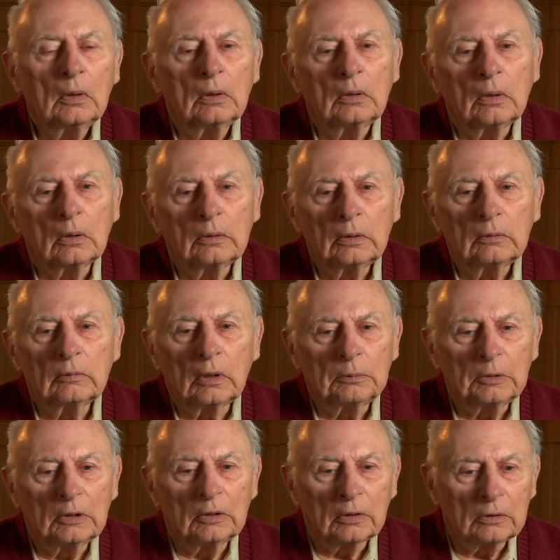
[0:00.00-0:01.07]
You know, he
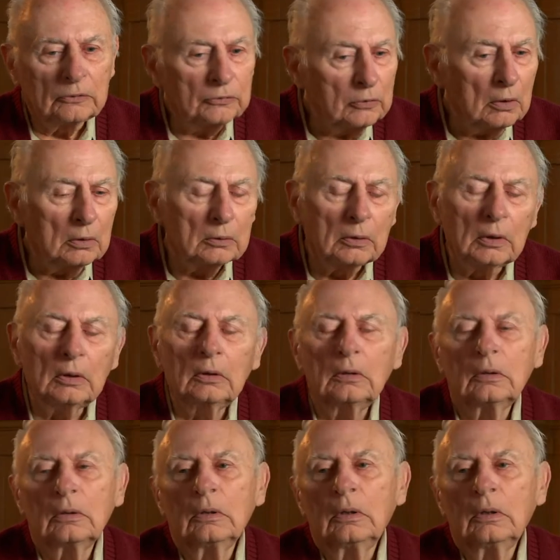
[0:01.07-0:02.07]
represents you.